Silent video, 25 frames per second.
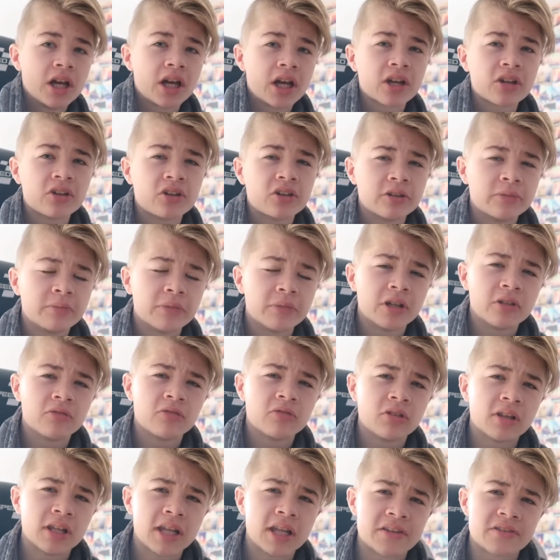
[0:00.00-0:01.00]
I'm going to do my
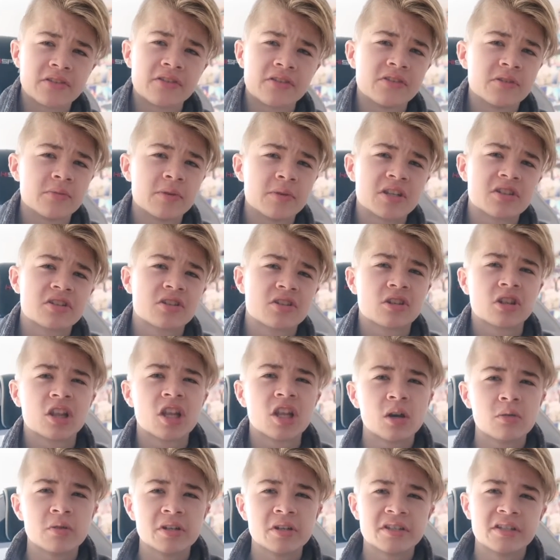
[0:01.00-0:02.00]
lessons a bit
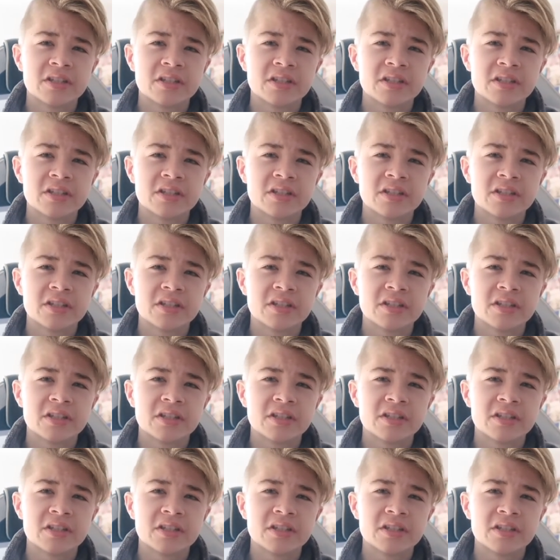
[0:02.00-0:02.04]
slower